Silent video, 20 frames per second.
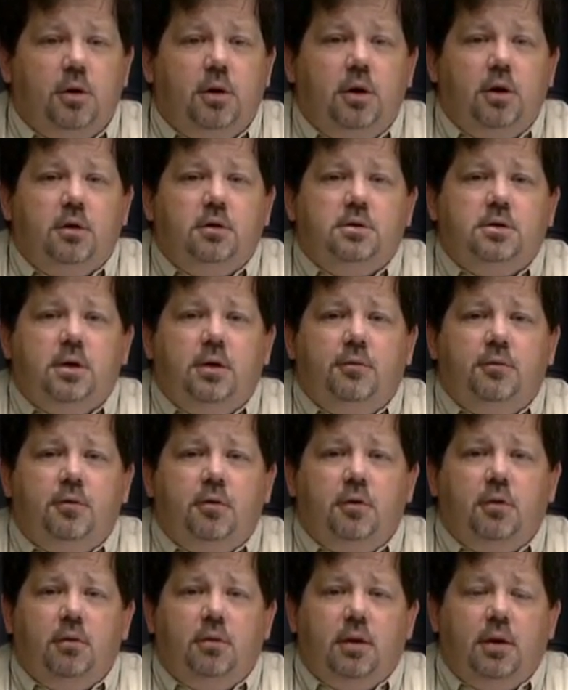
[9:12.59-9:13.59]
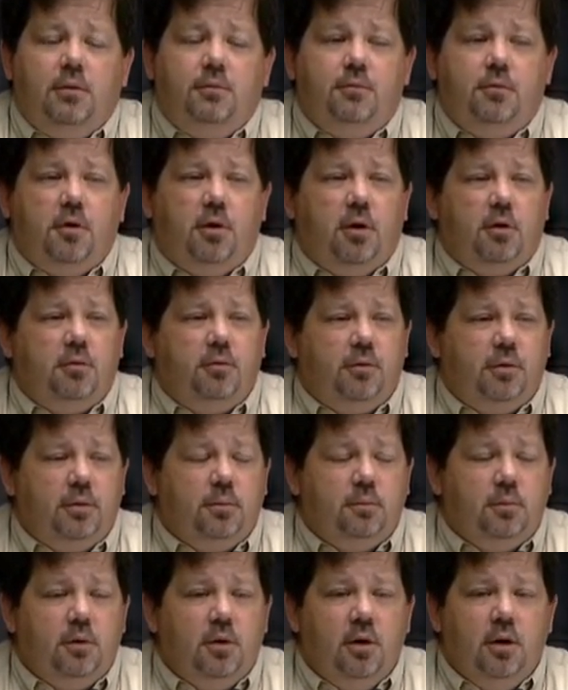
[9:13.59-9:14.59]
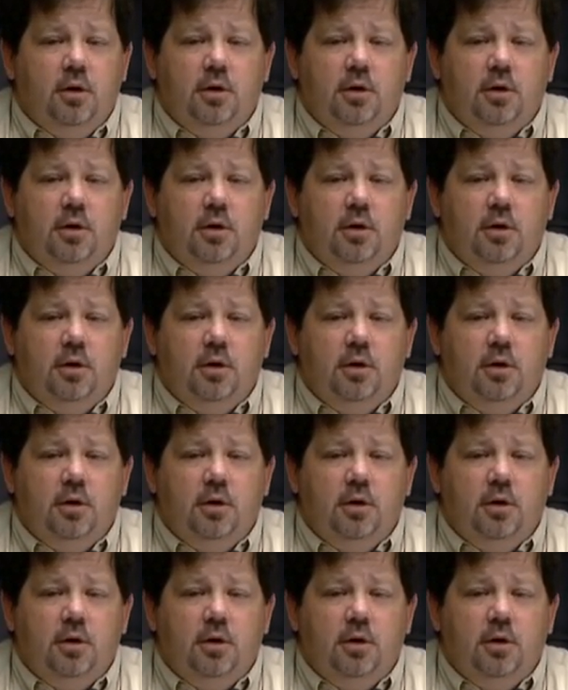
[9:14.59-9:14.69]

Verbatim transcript: years, they've they've grown from